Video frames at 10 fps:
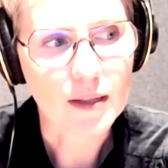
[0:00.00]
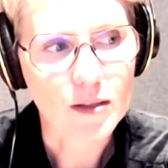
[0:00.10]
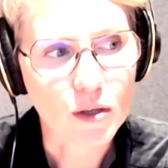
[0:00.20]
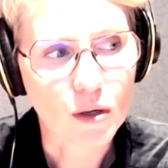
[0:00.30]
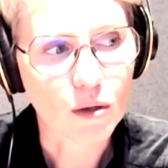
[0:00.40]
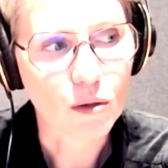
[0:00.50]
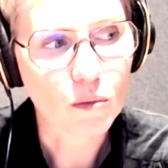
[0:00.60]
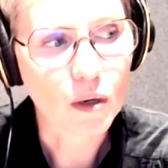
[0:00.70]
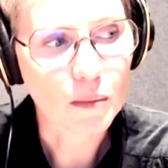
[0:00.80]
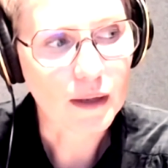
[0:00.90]
And
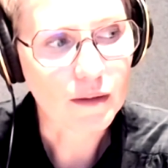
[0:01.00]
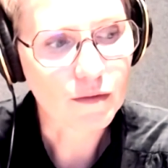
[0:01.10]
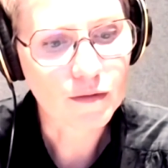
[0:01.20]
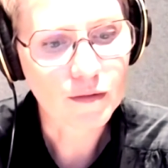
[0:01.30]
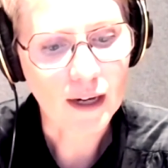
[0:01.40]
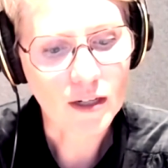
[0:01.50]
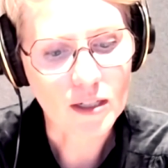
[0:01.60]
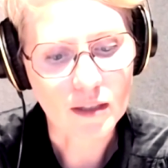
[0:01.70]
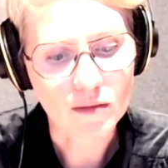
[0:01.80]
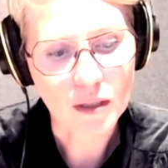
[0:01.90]
so what we've
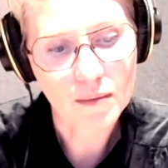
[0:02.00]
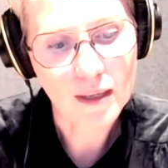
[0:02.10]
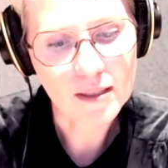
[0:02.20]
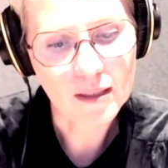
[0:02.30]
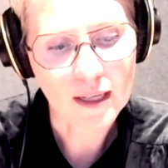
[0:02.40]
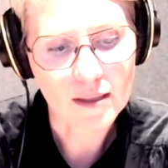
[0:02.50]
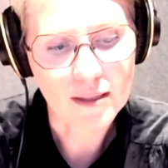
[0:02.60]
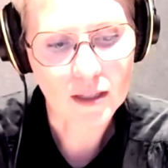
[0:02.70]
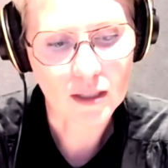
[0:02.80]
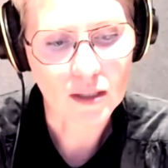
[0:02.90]
actually done very recently
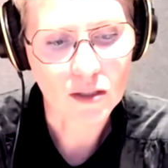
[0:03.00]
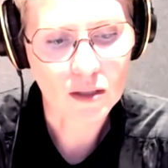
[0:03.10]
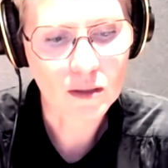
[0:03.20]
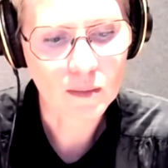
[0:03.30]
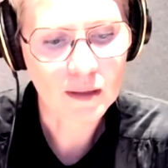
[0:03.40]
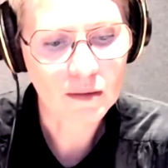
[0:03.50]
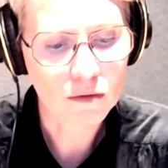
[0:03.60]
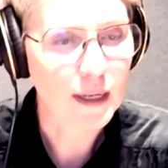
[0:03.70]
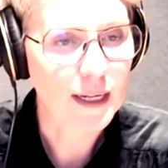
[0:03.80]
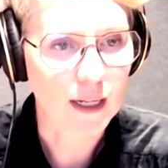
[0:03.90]
is actually just a bit
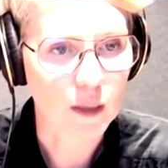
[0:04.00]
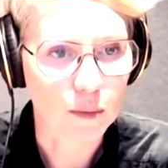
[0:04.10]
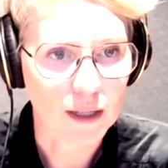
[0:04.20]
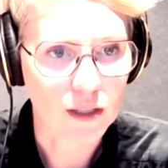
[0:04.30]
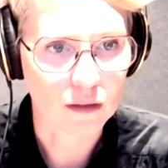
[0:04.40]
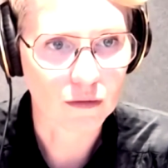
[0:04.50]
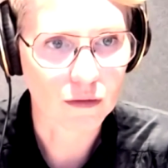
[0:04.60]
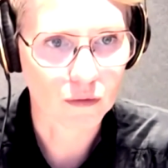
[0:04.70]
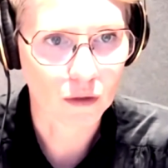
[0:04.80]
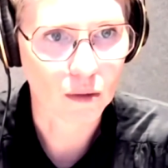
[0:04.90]
of a recalibration
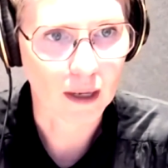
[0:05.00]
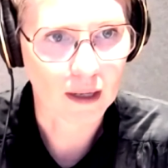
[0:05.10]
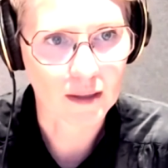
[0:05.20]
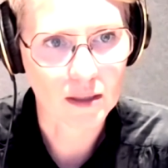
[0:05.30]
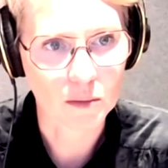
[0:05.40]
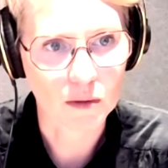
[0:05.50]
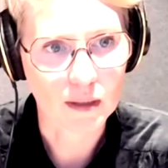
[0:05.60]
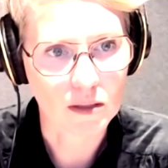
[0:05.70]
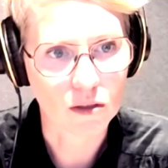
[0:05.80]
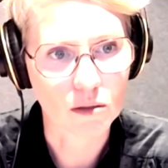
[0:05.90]
of who our
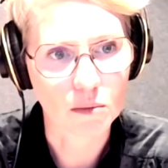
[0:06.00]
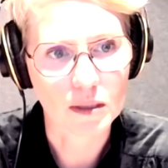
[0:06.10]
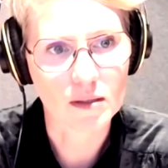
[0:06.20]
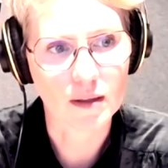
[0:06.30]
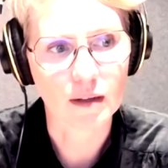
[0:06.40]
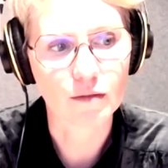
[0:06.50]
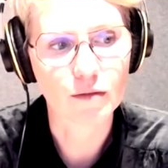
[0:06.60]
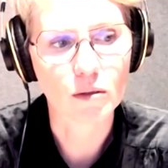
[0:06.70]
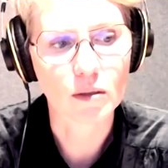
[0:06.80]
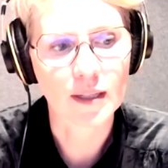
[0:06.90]
customer is and who we're designing
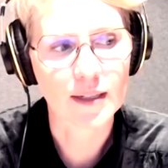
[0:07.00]
for.